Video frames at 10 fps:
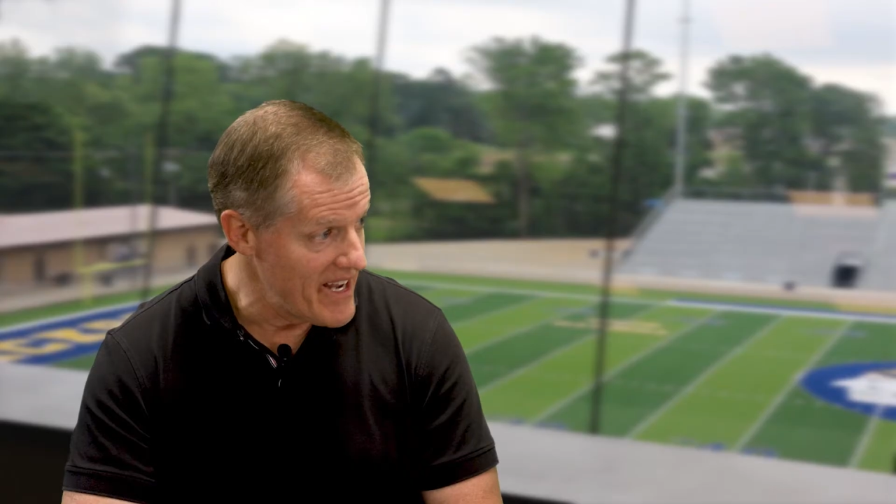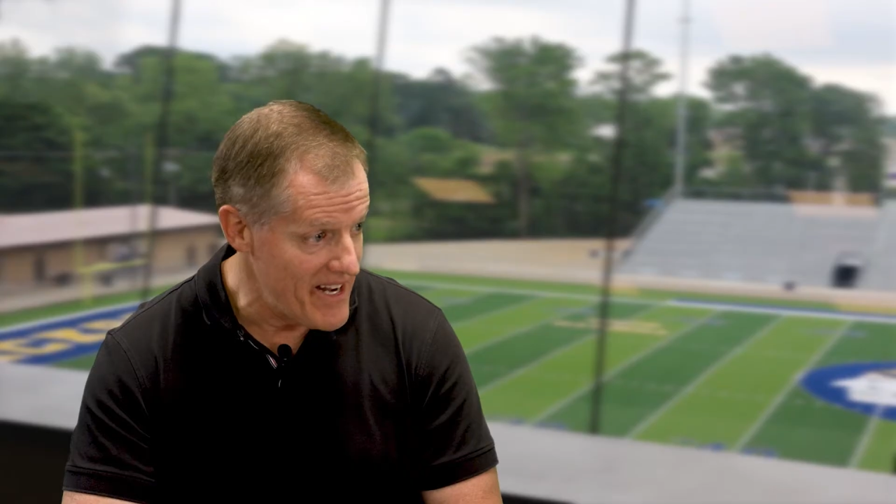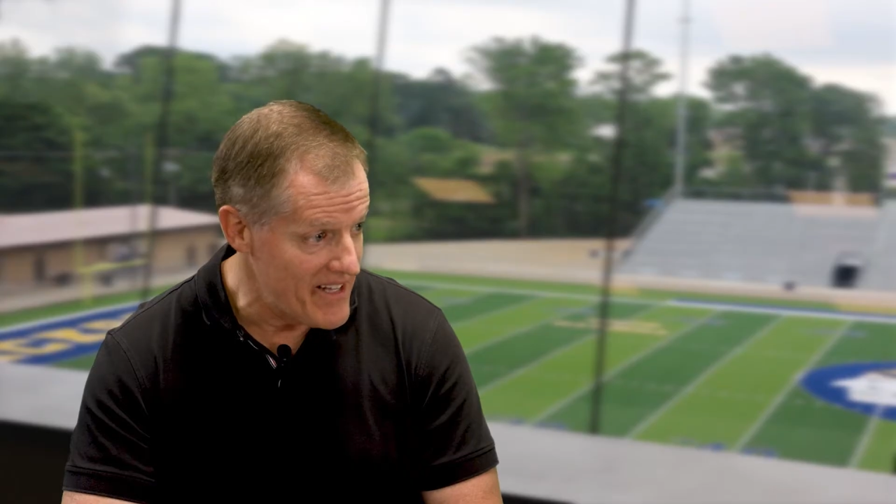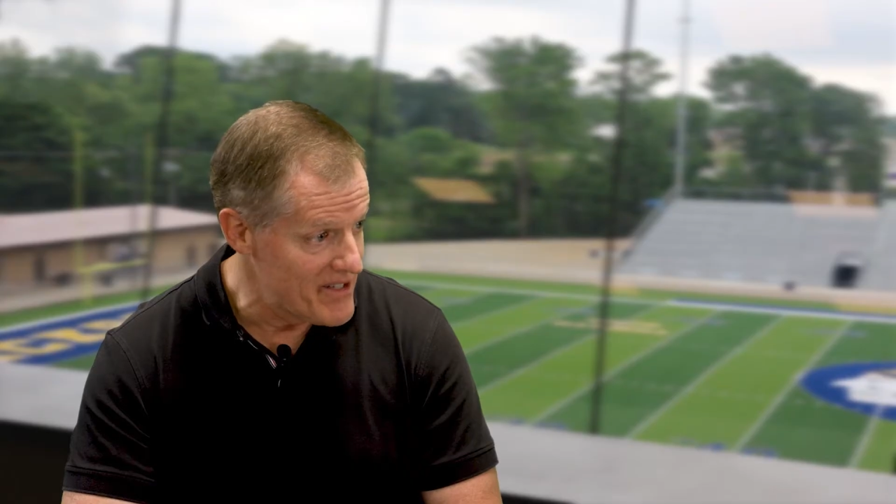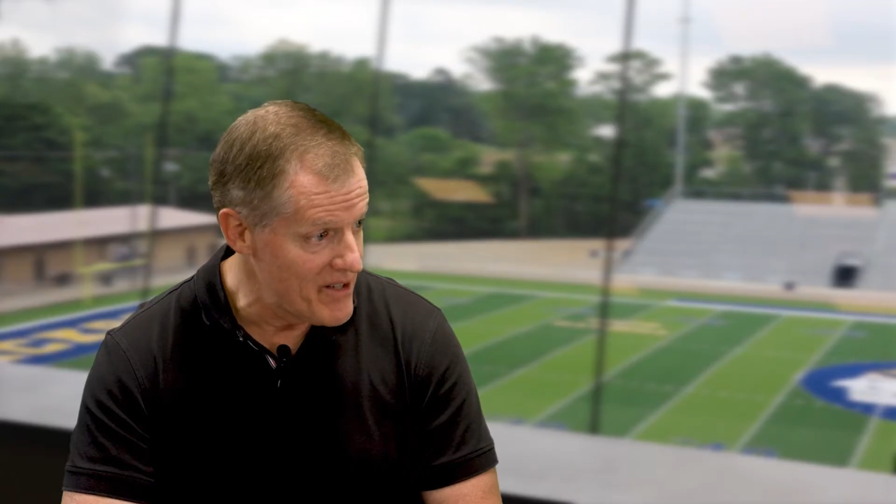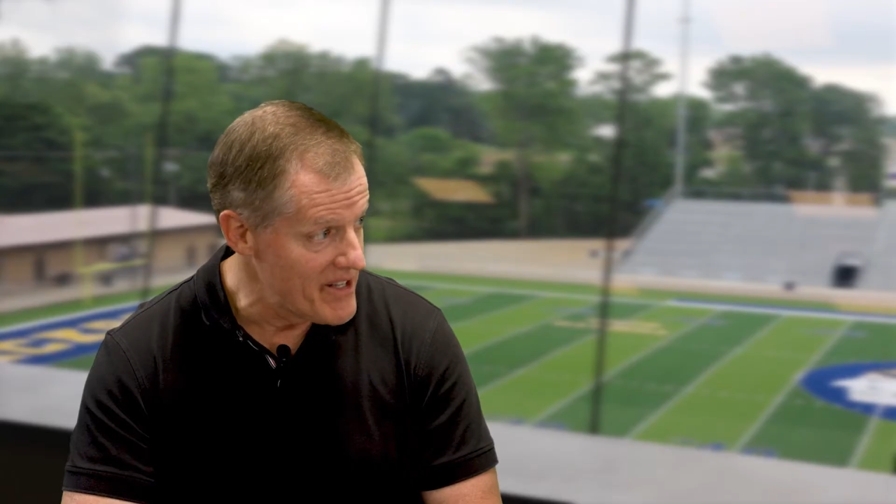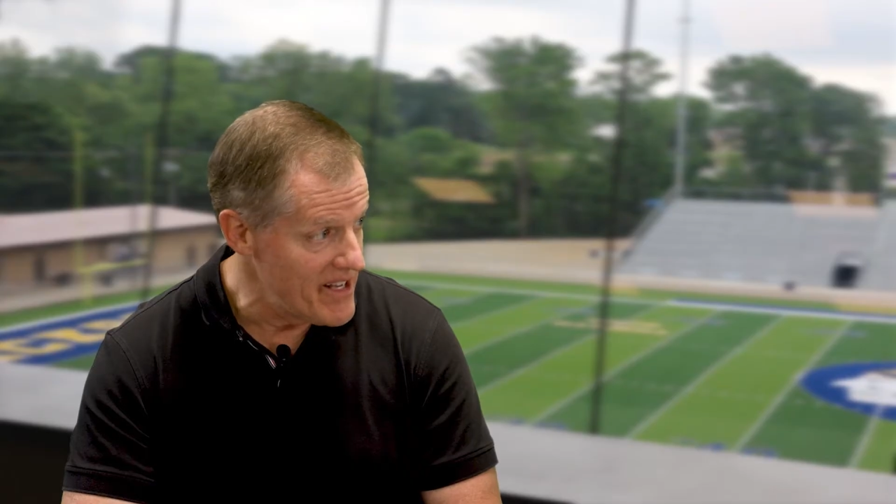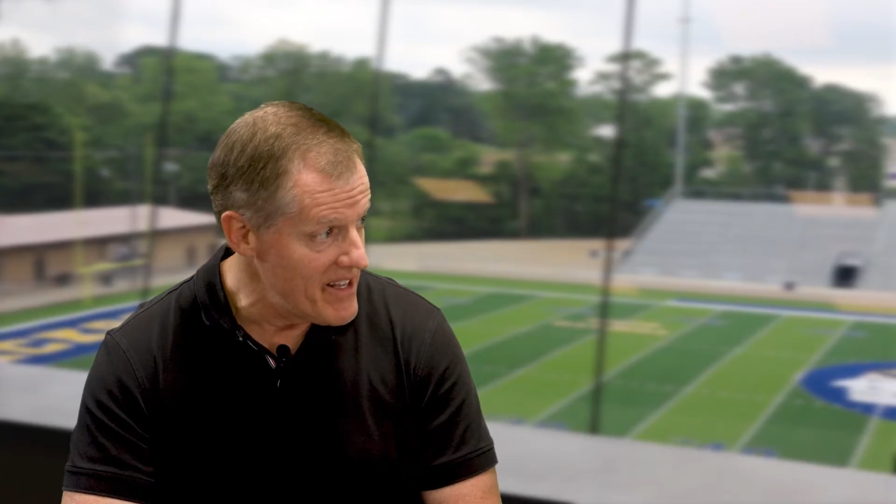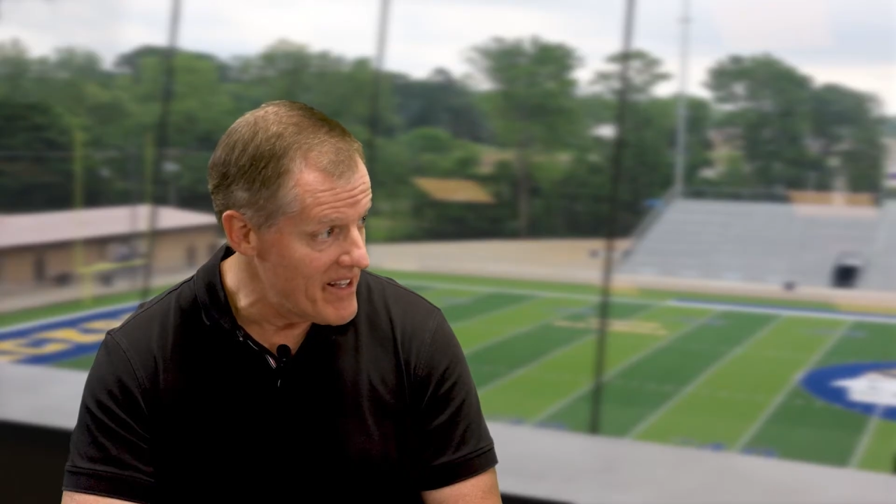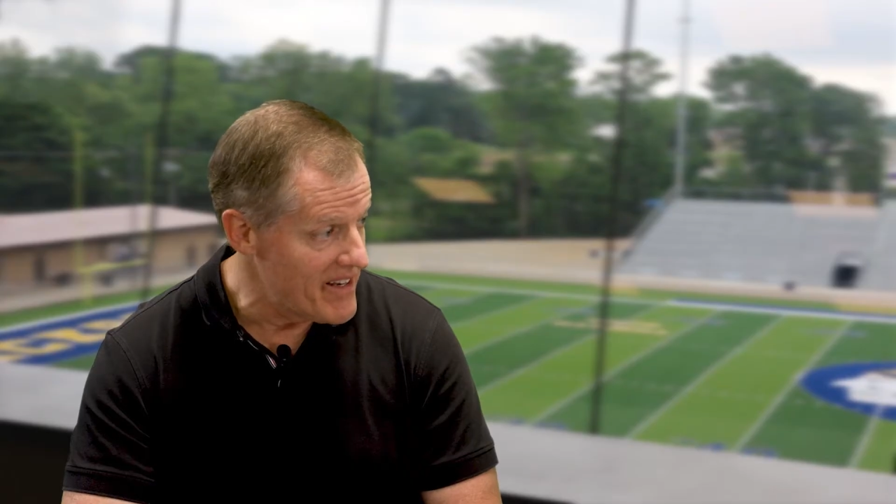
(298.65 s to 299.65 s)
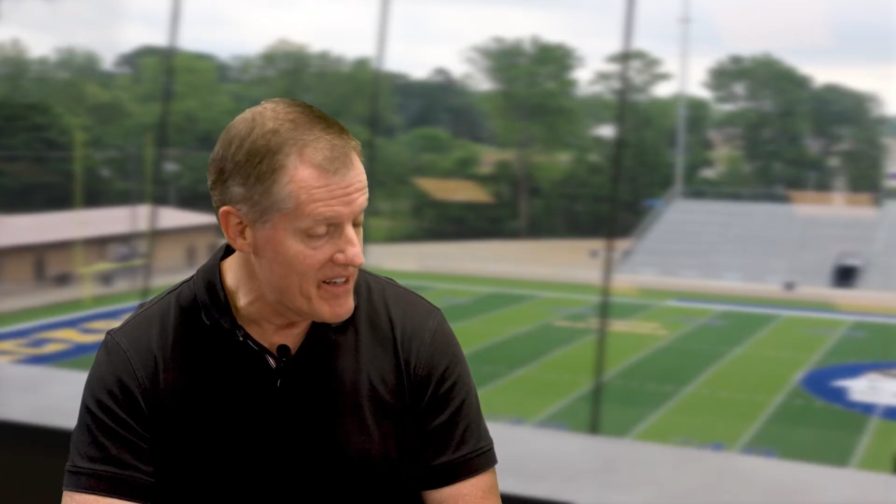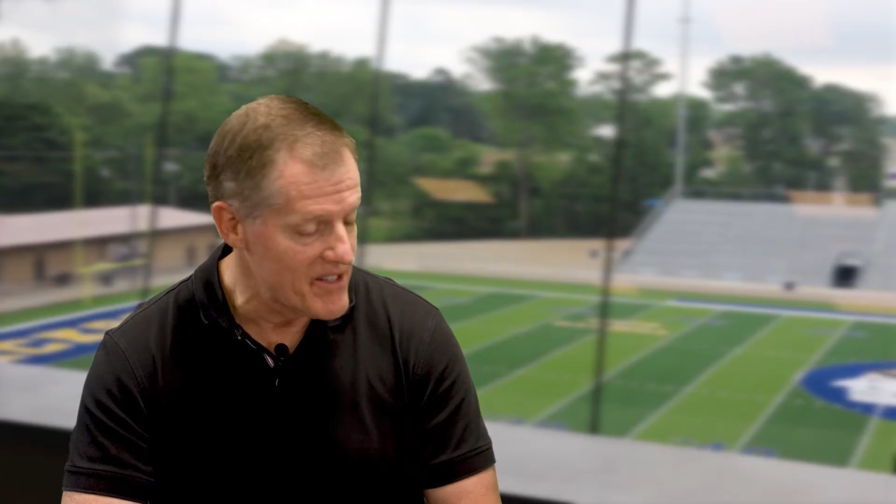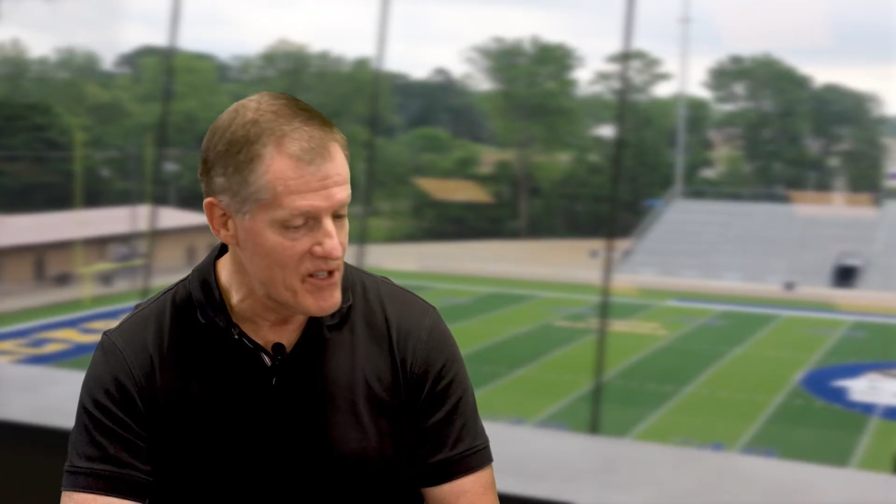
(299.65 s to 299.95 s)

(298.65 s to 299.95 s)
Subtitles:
it until the end.